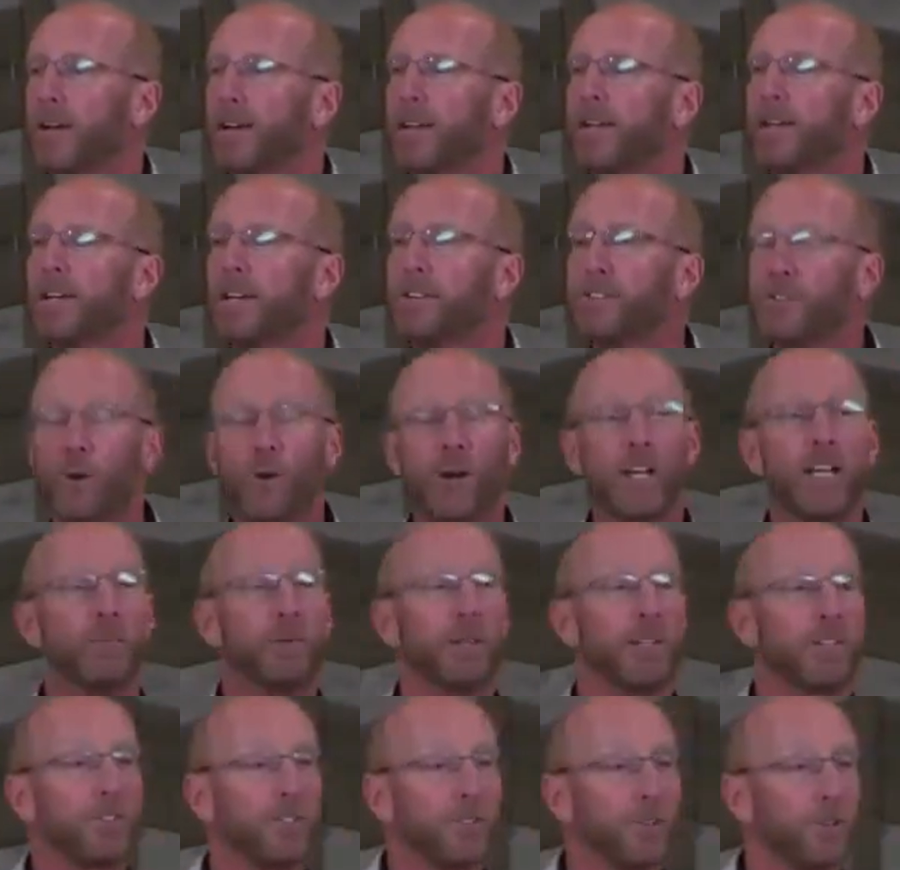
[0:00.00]
He is going to
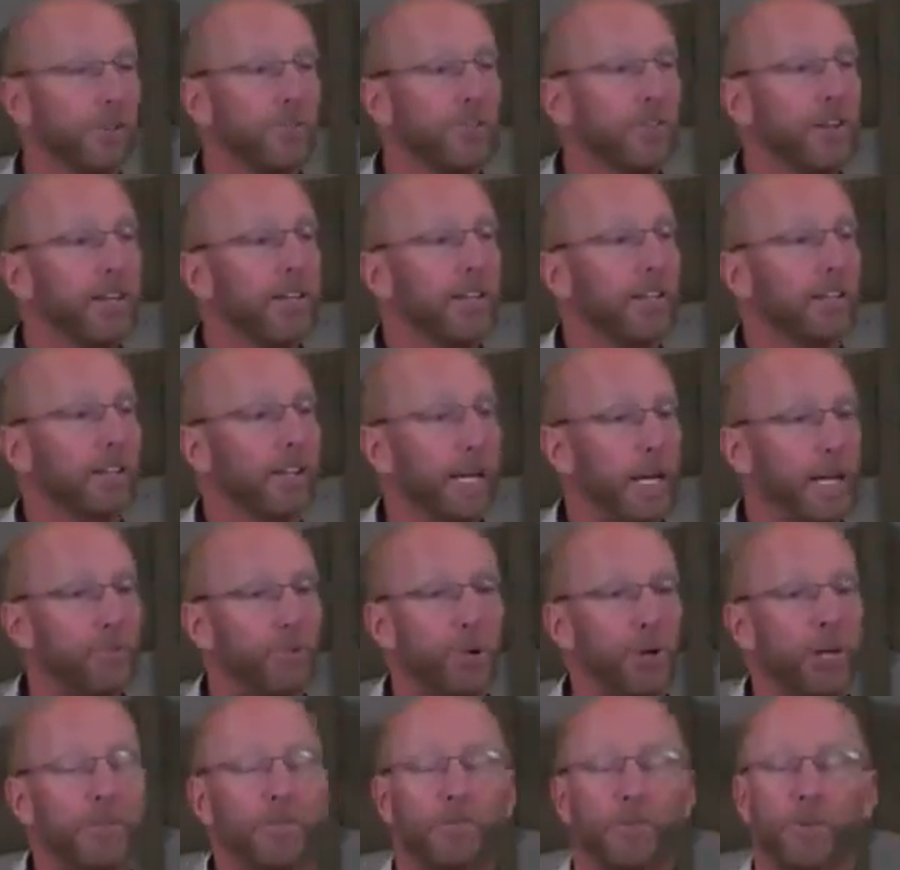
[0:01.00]
be serving and
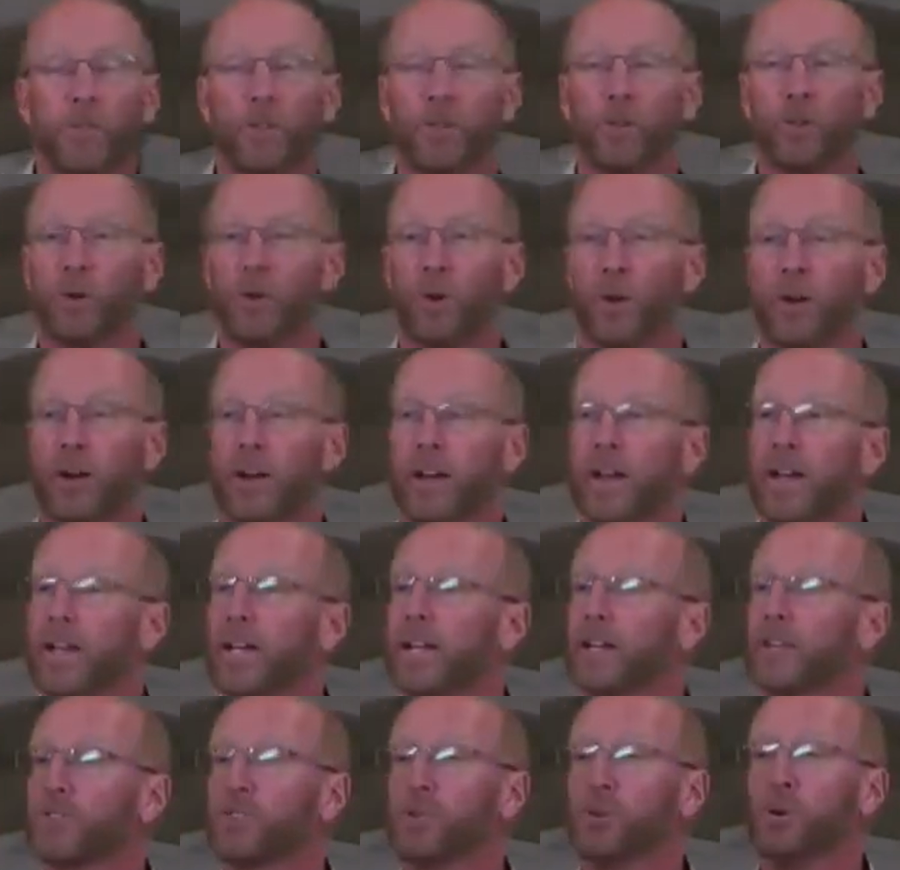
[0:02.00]
laboring for the Lord
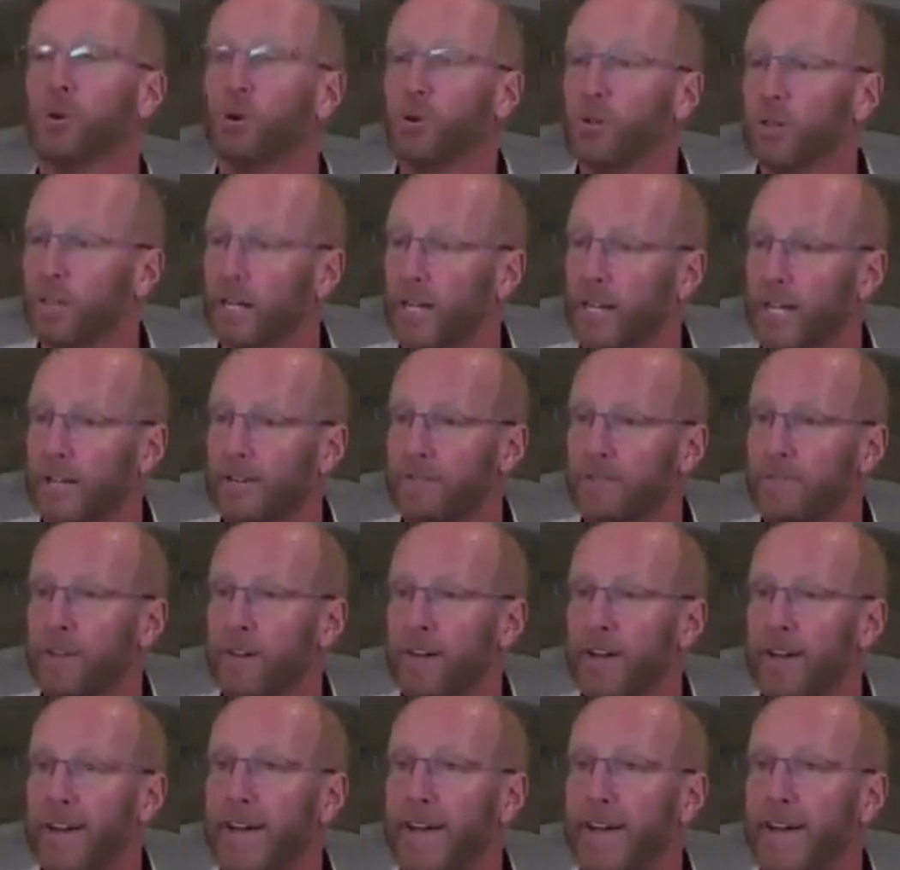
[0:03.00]
his whole life.